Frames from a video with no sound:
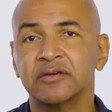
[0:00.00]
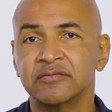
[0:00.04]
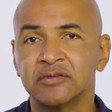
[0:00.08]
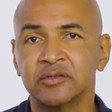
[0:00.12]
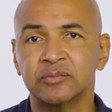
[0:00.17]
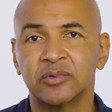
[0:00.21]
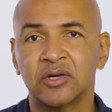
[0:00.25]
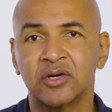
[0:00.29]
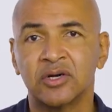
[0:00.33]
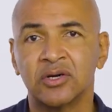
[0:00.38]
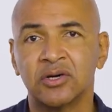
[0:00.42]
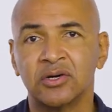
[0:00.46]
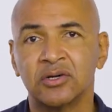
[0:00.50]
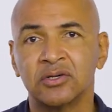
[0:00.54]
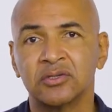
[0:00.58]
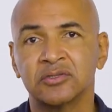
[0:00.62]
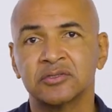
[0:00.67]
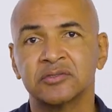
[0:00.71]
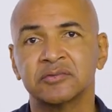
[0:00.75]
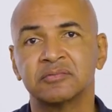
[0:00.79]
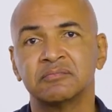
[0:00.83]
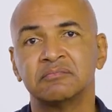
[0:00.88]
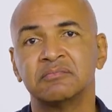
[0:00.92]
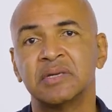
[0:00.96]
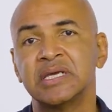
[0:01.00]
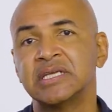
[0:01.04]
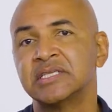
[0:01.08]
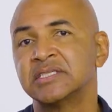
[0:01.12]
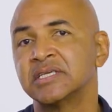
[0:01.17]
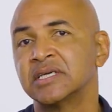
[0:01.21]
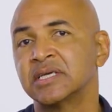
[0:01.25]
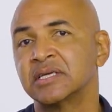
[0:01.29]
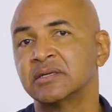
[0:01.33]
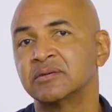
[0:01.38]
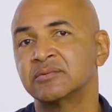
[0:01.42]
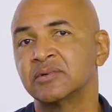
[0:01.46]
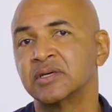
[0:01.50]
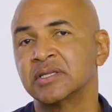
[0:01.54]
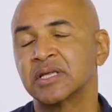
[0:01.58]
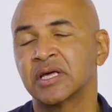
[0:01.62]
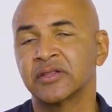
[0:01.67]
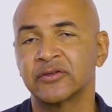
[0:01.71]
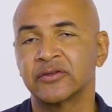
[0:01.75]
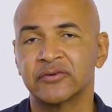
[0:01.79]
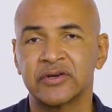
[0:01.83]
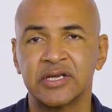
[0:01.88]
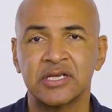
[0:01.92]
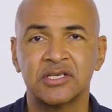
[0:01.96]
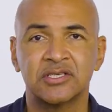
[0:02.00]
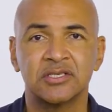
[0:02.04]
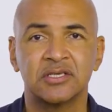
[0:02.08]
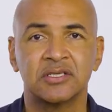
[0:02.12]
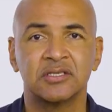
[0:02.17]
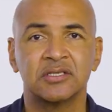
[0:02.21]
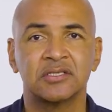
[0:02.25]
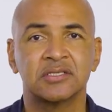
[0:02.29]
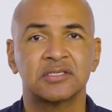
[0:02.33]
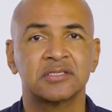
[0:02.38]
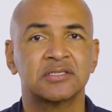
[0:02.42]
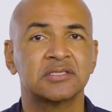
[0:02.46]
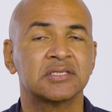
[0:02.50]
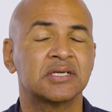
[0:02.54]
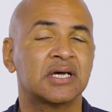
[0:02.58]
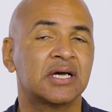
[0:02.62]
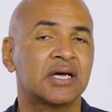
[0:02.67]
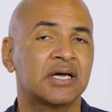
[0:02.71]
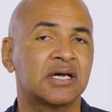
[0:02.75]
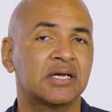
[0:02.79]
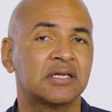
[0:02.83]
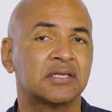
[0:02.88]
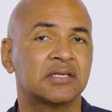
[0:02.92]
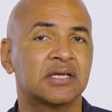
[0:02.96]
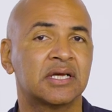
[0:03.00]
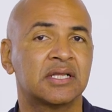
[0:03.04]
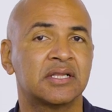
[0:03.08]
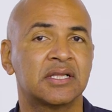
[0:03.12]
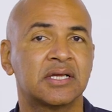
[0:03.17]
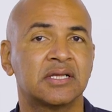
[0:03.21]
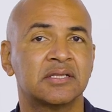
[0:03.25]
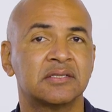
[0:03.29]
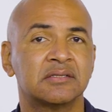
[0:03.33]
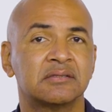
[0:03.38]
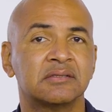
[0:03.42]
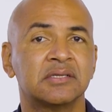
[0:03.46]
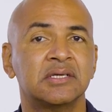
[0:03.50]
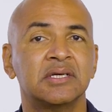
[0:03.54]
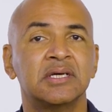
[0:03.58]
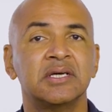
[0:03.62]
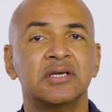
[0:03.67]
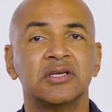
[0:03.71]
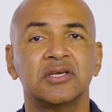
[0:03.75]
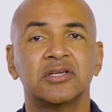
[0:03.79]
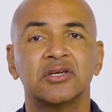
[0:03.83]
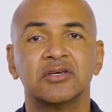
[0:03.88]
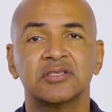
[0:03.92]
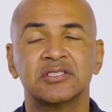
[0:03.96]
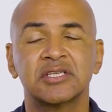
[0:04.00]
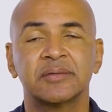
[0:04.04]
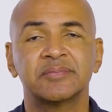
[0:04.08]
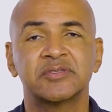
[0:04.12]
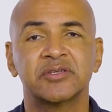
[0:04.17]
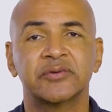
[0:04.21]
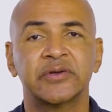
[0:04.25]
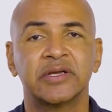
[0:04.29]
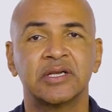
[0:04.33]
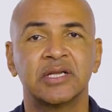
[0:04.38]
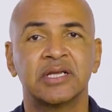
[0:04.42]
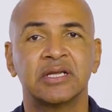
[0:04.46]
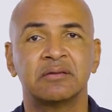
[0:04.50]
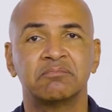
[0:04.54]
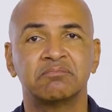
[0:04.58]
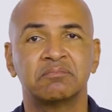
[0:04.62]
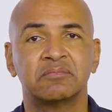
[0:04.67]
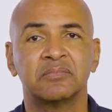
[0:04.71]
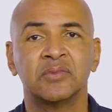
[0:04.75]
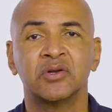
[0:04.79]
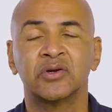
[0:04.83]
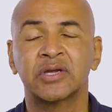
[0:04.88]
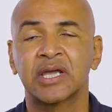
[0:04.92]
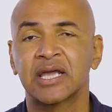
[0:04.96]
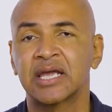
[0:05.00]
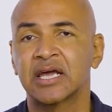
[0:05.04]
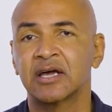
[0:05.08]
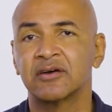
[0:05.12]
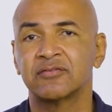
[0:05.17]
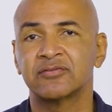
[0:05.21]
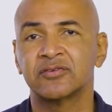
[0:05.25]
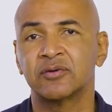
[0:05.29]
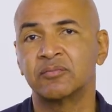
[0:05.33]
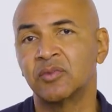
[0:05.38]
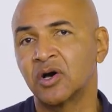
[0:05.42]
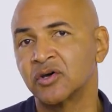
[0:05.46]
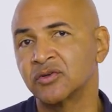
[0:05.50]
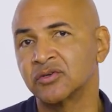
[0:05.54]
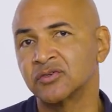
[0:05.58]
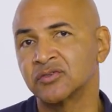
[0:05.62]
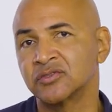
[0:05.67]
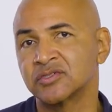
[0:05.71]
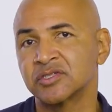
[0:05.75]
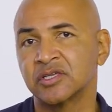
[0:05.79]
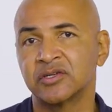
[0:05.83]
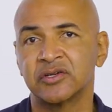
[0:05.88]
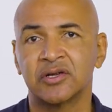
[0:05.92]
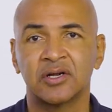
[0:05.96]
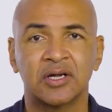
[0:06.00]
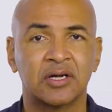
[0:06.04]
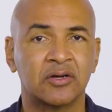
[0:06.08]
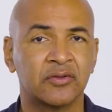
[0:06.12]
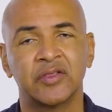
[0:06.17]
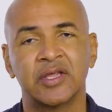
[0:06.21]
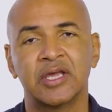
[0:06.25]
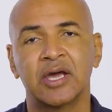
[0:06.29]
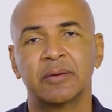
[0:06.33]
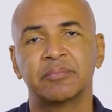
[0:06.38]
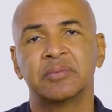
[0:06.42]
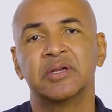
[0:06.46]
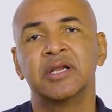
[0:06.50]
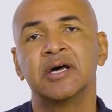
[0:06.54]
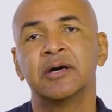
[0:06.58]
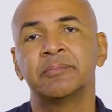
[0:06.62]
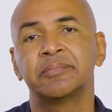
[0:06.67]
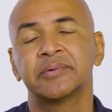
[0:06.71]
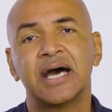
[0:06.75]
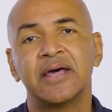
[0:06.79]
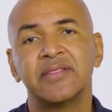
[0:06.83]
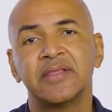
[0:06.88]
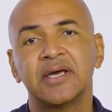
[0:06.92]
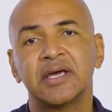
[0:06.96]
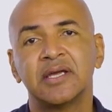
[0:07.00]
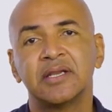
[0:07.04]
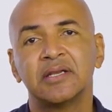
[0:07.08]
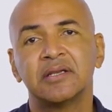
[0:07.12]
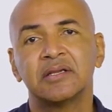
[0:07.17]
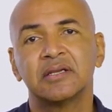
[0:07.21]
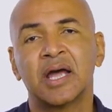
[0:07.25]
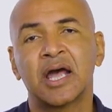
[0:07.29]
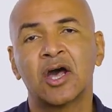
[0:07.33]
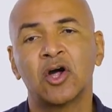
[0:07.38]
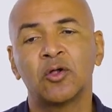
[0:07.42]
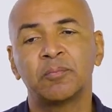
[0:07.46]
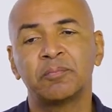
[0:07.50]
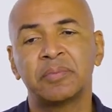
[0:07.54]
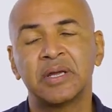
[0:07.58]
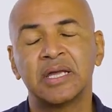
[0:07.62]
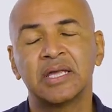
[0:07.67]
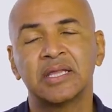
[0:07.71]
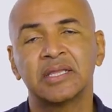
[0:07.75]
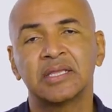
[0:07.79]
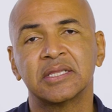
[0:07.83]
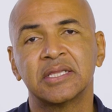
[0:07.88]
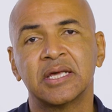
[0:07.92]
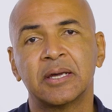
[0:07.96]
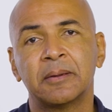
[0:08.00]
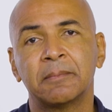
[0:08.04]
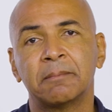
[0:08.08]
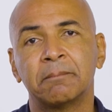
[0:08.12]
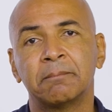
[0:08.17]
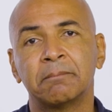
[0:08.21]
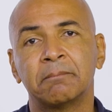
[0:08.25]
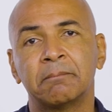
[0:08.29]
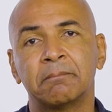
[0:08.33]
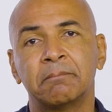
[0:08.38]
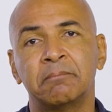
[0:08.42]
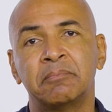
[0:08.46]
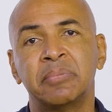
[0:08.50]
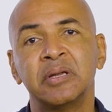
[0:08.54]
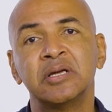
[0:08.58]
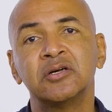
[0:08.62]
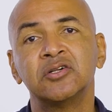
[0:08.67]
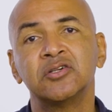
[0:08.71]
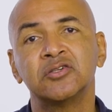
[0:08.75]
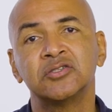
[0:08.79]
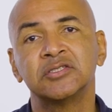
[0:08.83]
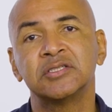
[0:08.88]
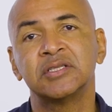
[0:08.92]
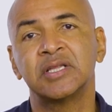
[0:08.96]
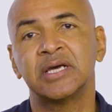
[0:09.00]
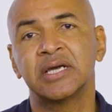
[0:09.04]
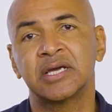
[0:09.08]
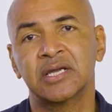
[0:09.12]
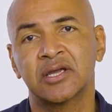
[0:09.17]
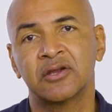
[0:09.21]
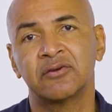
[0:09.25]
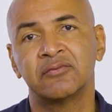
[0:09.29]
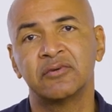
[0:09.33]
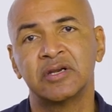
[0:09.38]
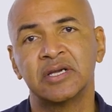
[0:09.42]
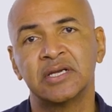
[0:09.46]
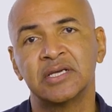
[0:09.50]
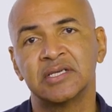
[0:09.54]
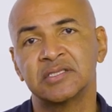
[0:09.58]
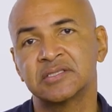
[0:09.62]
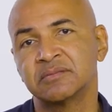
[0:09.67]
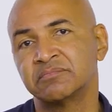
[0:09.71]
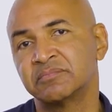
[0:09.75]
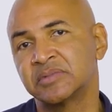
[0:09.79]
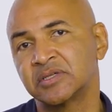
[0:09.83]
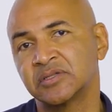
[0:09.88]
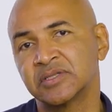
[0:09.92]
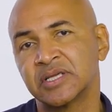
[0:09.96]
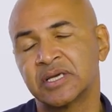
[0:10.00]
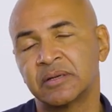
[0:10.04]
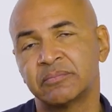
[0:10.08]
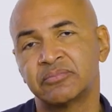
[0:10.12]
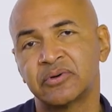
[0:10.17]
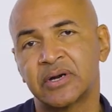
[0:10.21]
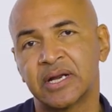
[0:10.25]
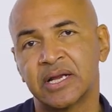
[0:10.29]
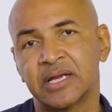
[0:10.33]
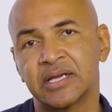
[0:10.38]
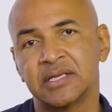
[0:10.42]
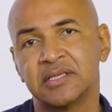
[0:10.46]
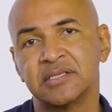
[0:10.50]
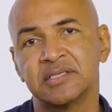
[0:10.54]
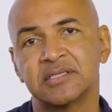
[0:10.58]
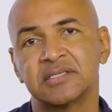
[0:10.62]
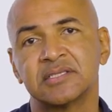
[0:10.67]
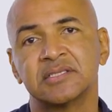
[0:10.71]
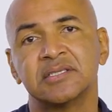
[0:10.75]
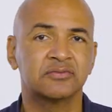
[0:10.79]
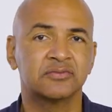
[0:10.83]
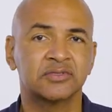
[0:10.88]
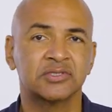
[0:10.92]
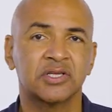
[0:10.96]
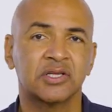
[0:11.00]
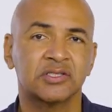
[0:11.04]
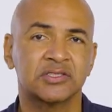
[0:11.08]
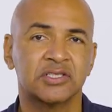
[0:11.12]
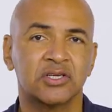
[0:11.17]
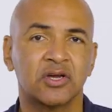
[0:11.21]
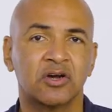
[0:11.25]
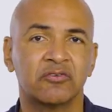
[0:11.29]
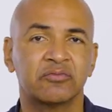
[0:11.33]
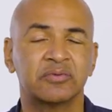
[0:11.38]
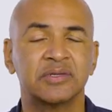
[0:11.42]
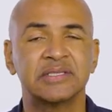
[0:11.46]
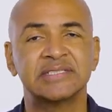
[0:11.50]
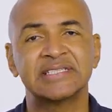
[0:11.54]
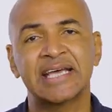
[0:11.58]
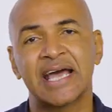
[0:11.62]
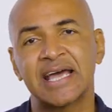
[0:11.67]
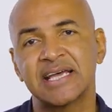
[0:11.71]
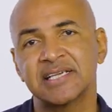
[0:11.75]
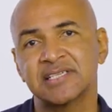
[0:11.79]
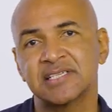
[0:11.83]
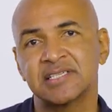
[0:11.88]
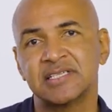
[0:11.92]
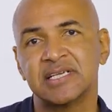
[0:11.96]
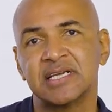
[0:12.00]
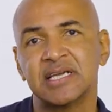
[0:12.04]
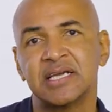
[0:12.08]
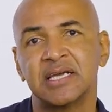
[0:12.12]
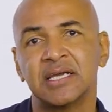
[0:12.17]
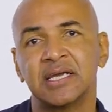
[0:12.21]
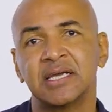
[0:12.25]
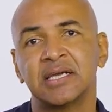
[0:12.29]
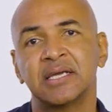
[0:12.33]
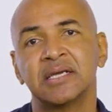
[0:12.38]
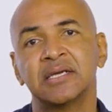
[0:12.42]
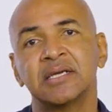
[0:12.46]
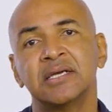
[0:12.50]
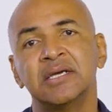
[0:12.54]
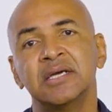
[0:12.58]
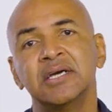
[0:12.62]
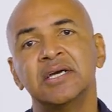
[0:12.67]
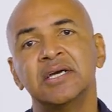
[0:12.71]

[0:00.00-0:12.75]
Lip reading: over the world, meeting with other agents, and then, you know, subsequently looking out for models that are on the up and up, and then helping them build their careers and build their brands, starting off with testing,